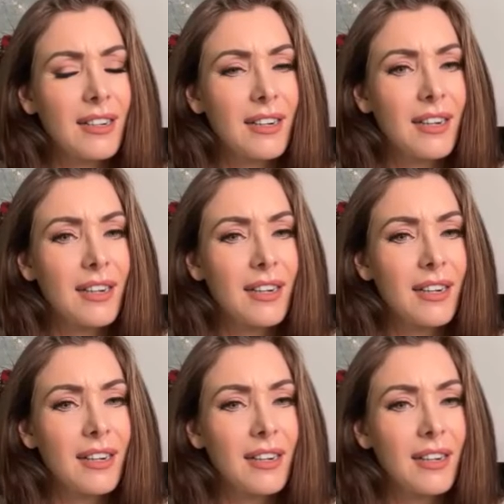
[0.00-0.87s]

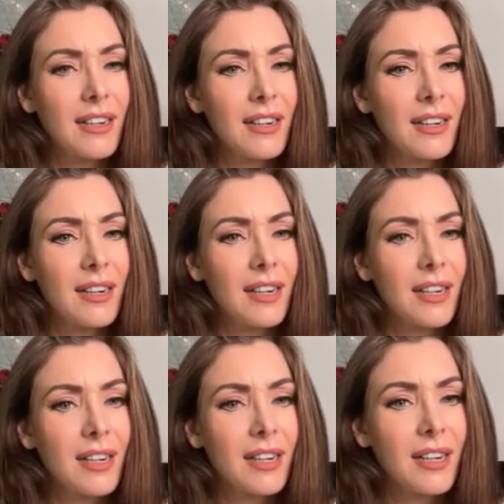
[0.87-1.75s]

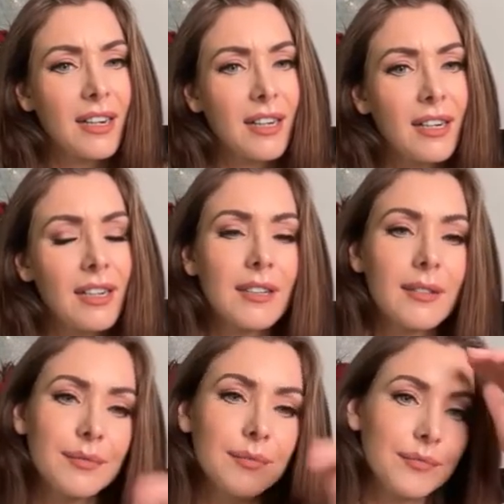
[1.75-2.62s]

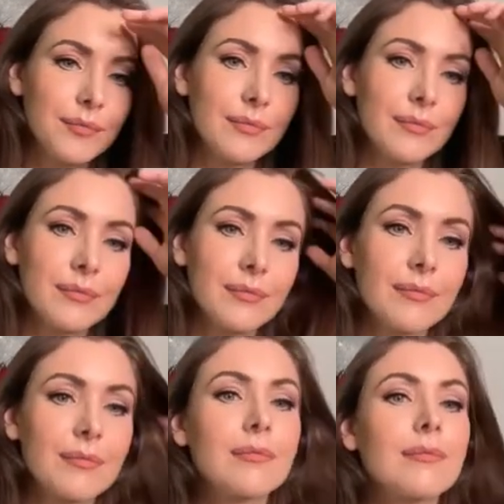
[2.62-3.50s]

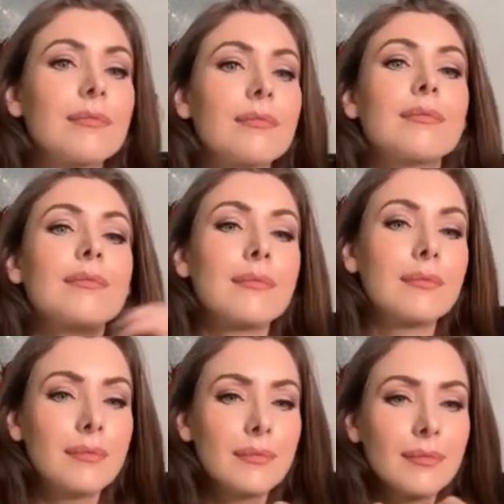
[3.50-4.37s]

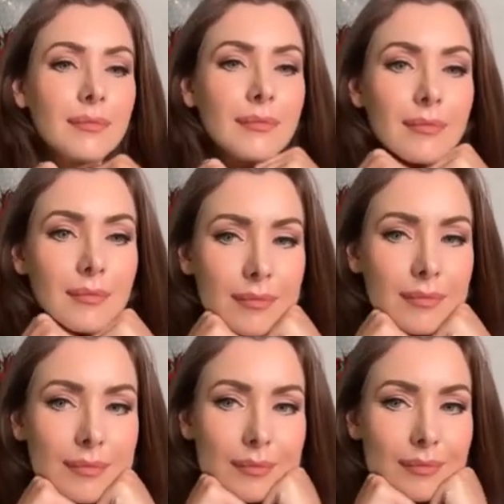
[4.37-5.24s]

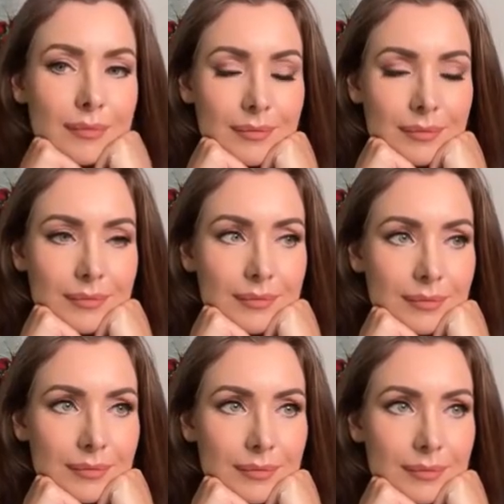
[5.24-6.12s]

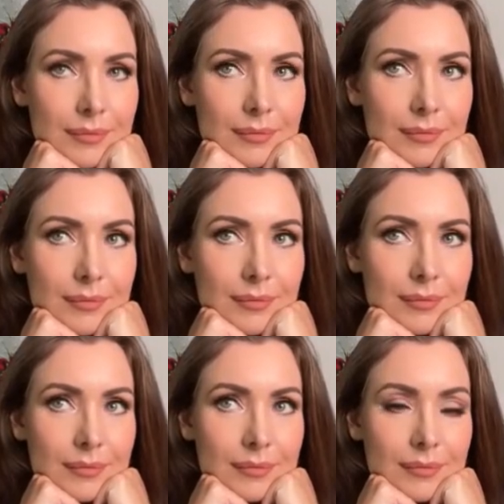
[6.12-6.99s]

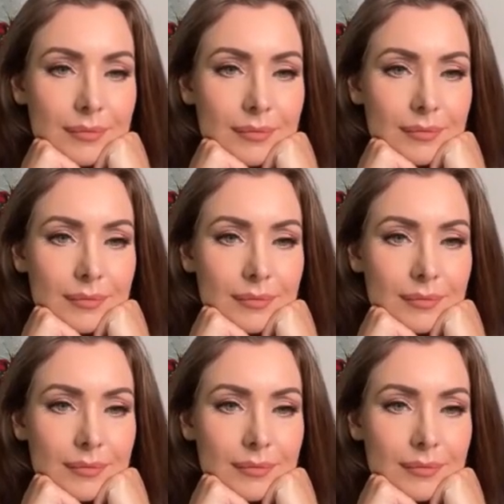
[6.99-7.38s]
(silent)